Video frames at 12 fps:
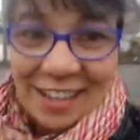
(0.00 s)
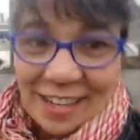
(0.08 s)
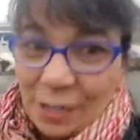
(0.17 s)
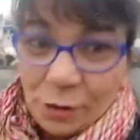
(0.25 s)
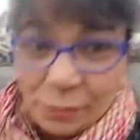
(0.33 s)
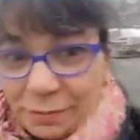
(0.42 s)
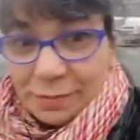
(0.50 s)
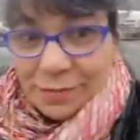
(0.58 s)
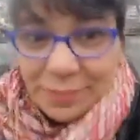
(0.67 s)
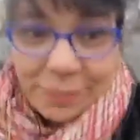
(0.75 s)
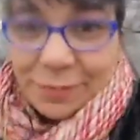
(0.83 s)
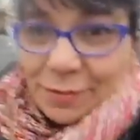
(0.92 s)
gotta
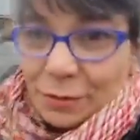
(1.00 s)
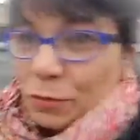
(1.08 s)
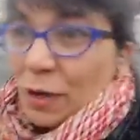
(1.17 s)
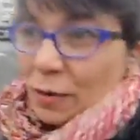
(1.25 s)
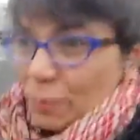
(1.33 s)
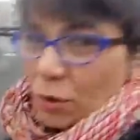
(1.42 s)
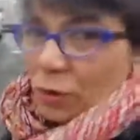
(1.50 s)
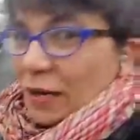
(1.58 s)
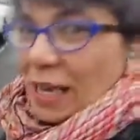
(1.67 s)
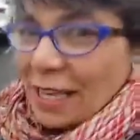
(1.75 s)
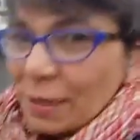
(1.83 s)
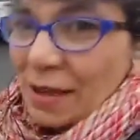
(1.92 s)
wear more
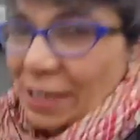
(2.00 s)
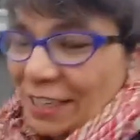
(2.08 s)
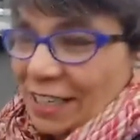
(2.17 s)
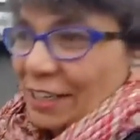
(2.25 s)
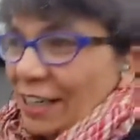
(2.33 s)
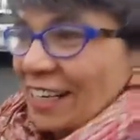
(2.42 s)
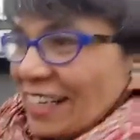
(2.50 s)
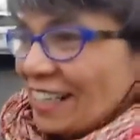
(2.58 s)
when I come out here.